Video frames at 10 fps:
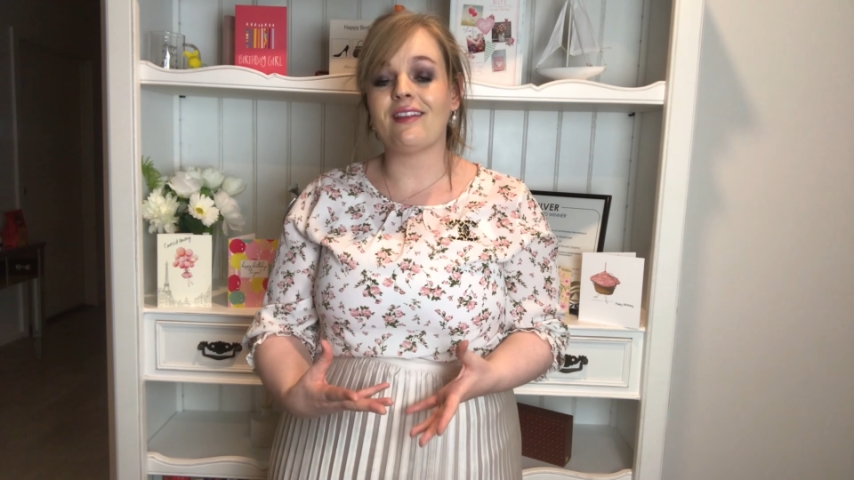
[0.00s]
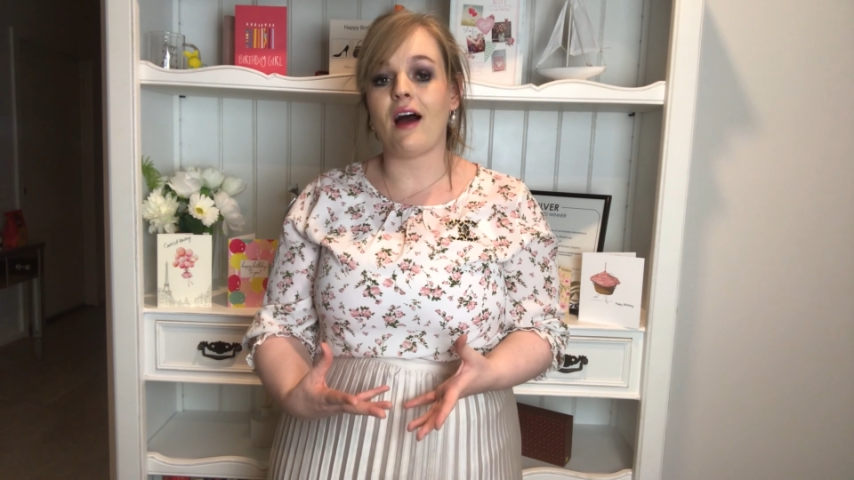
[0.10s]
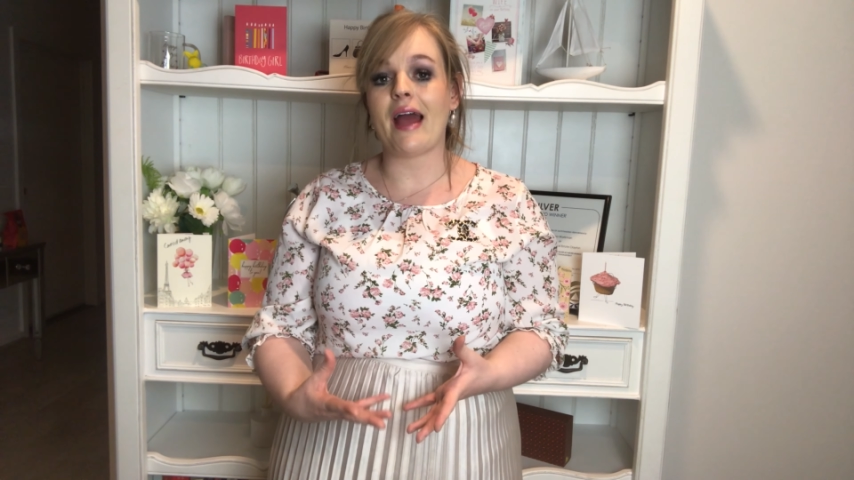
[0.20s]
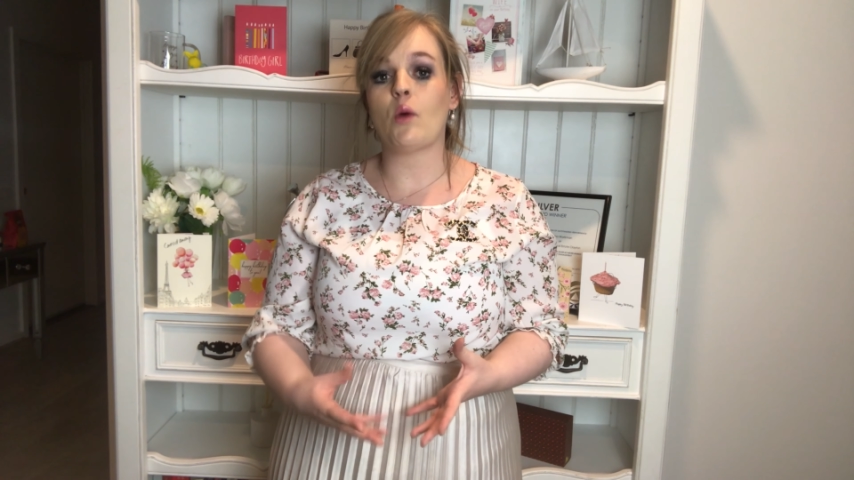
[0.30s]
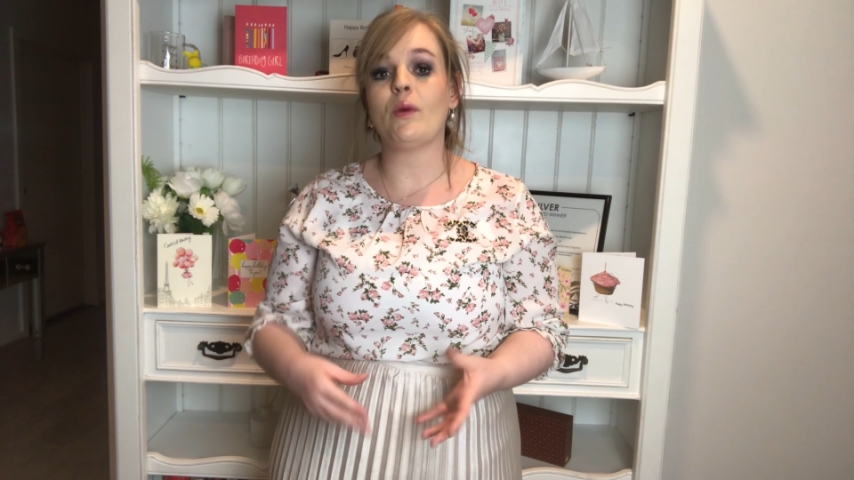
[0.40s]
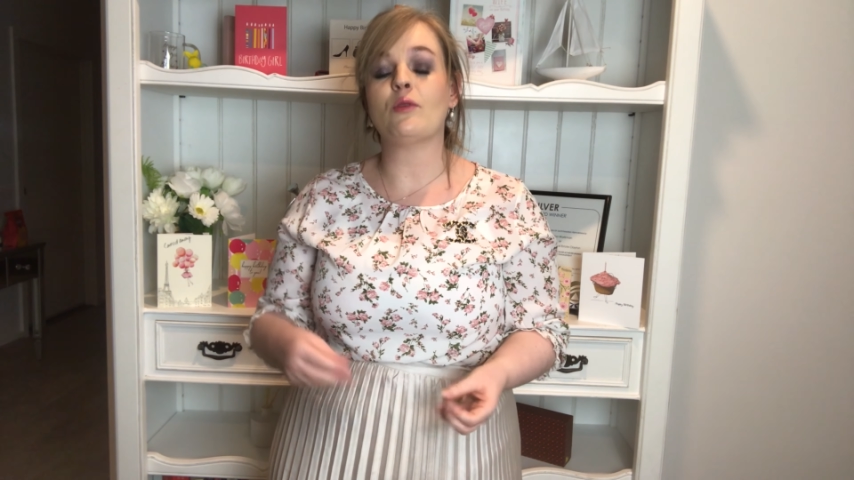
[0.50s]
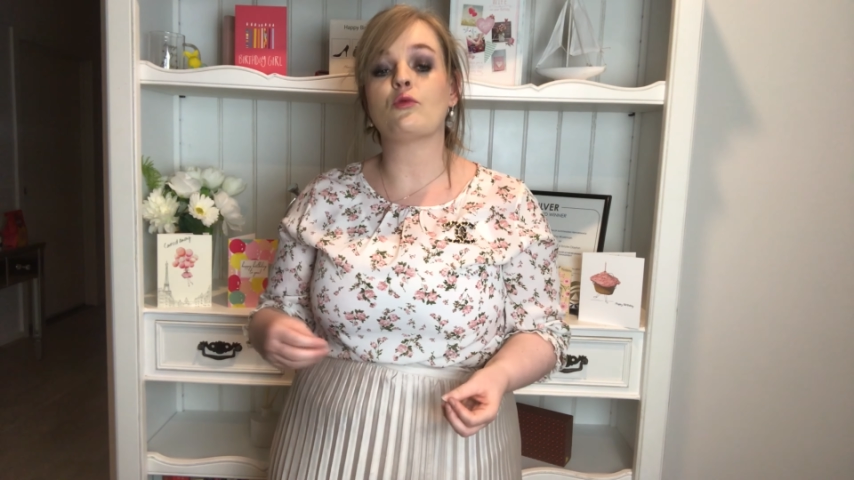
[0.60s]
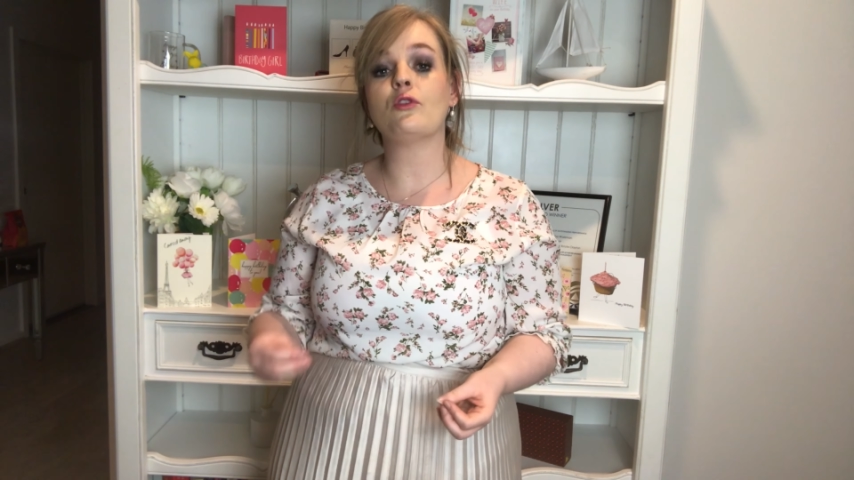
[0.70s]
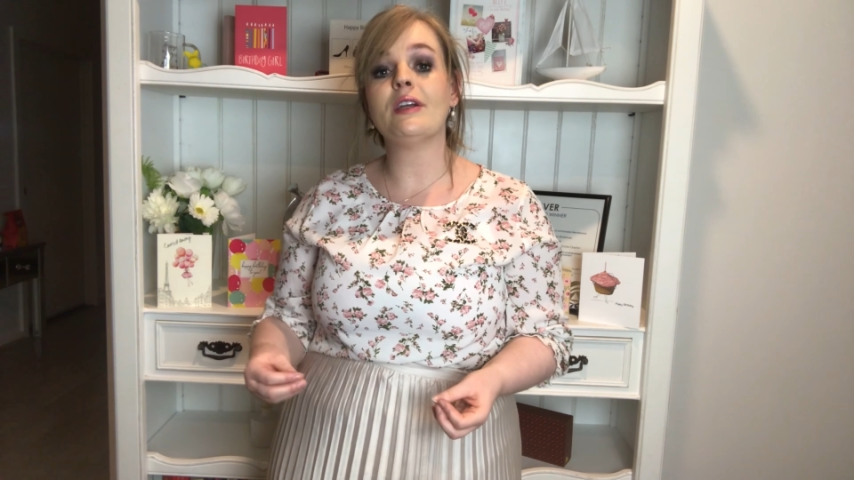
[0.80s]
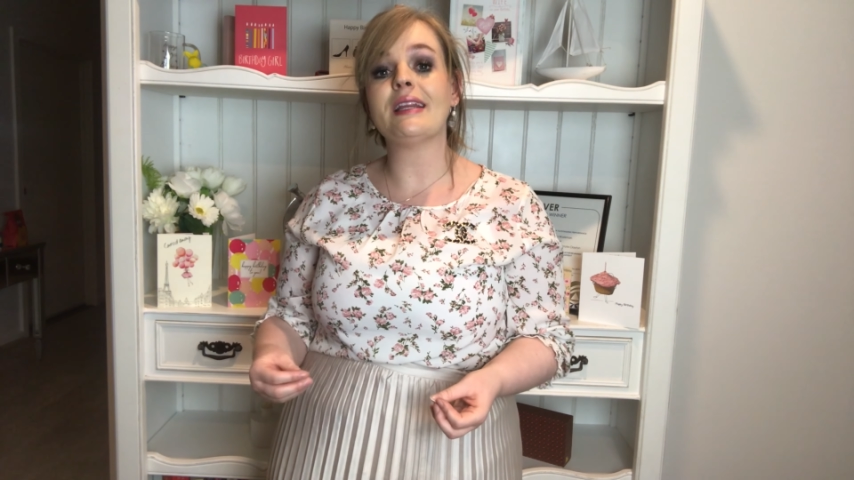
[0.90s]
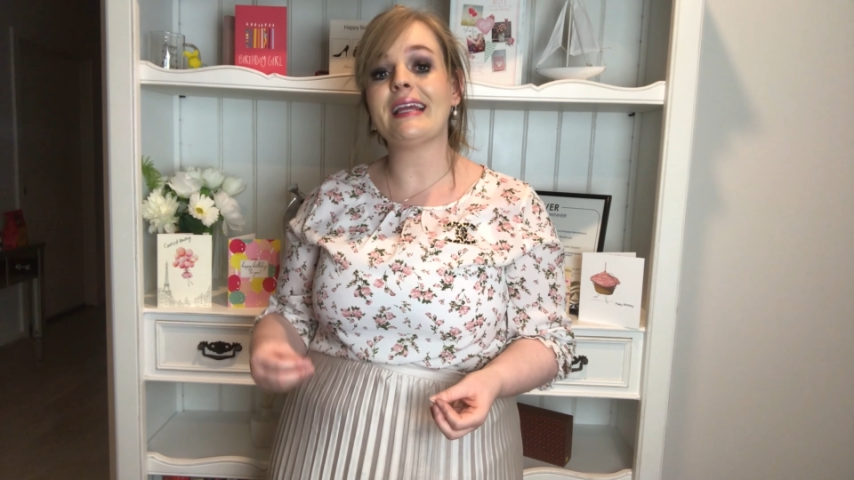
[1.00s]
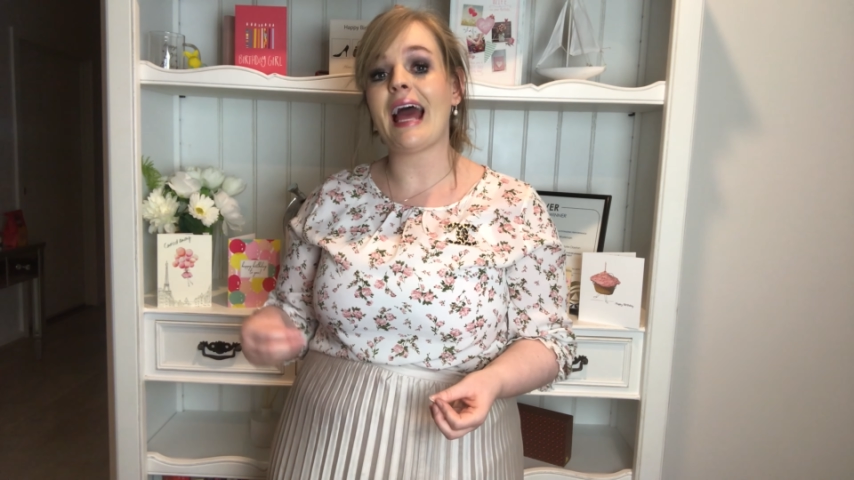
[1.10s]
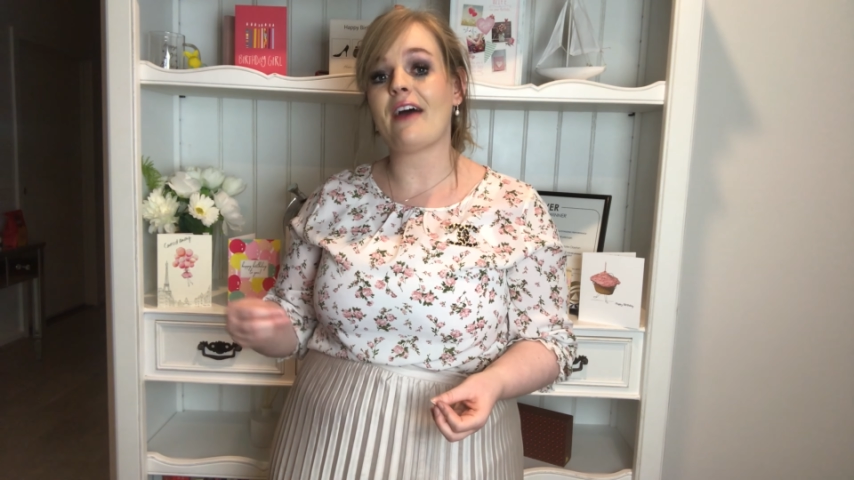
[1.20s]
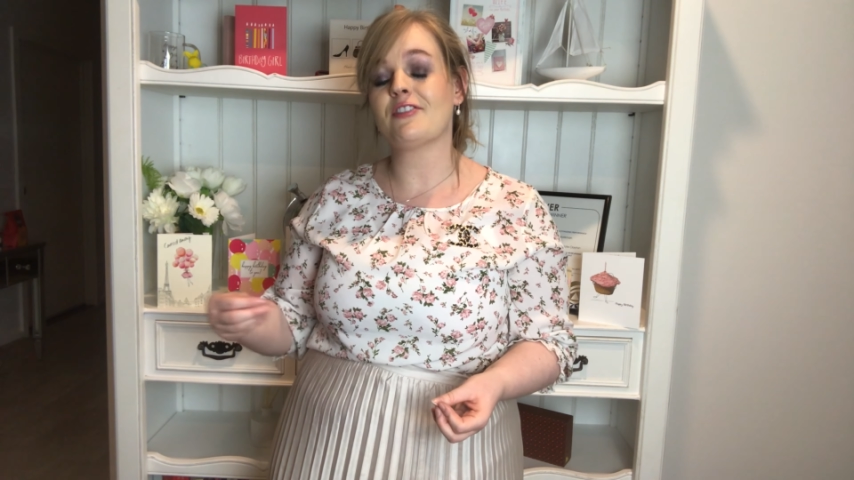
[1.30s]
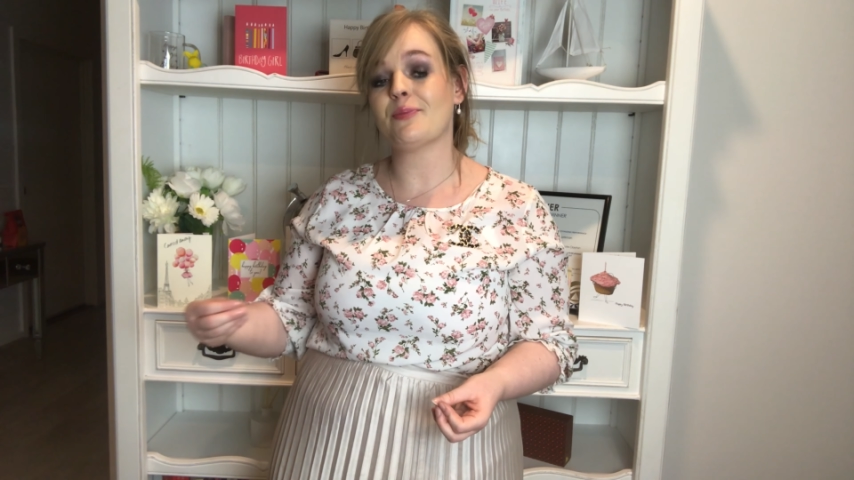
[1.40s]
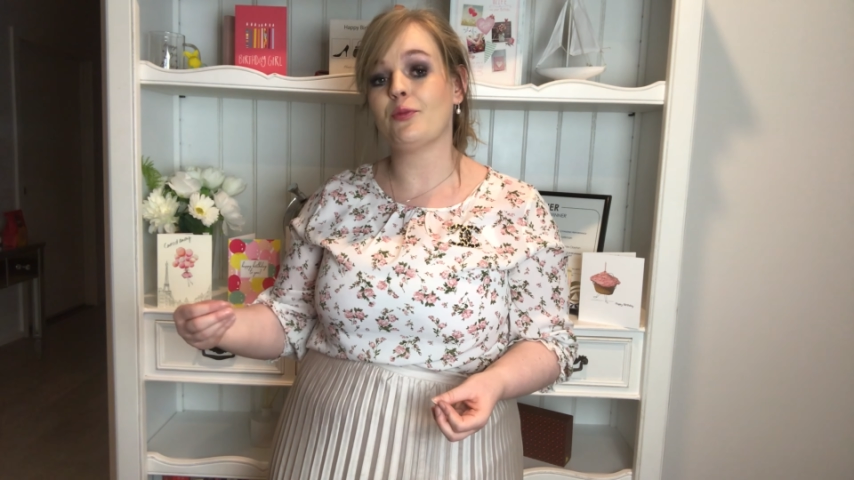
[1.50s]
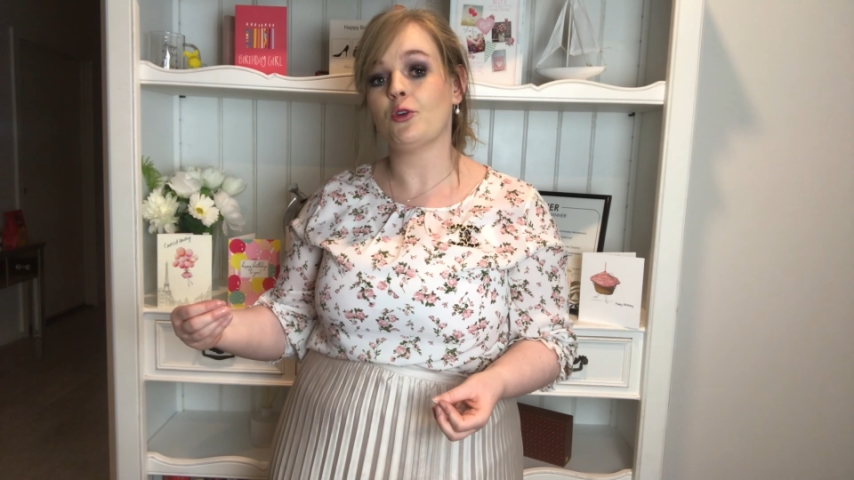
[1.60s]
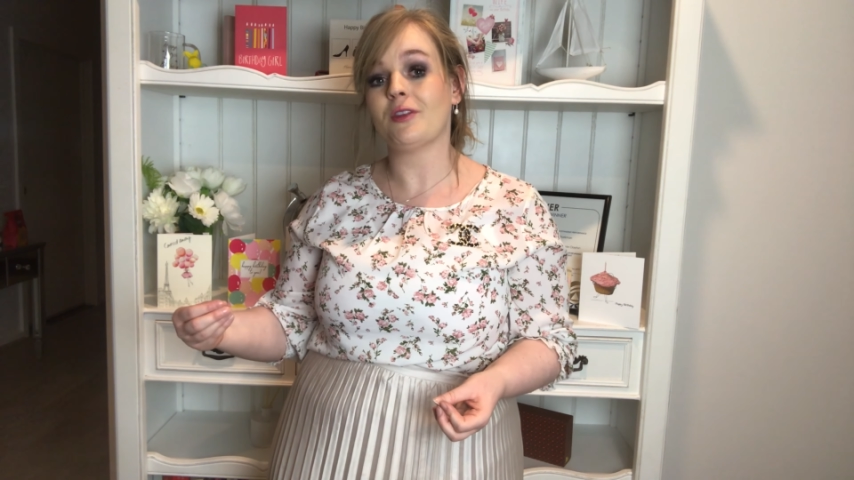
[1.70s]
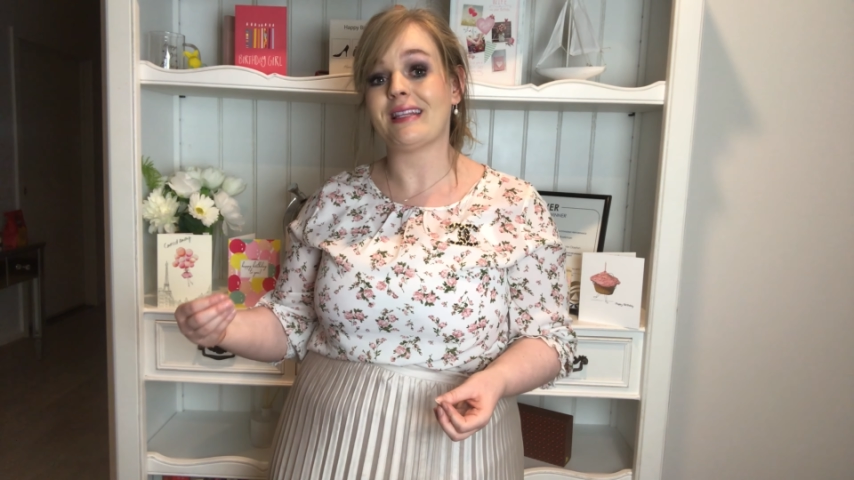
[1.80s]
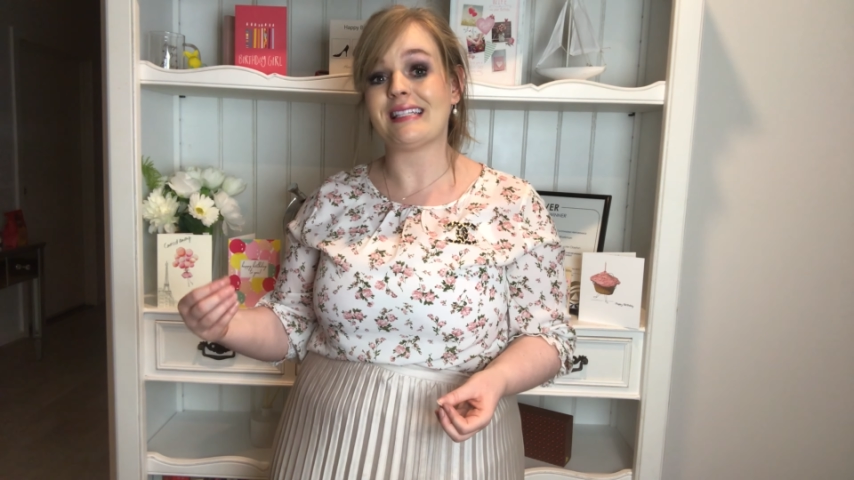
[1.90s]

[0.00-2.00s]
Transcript: like we really have to put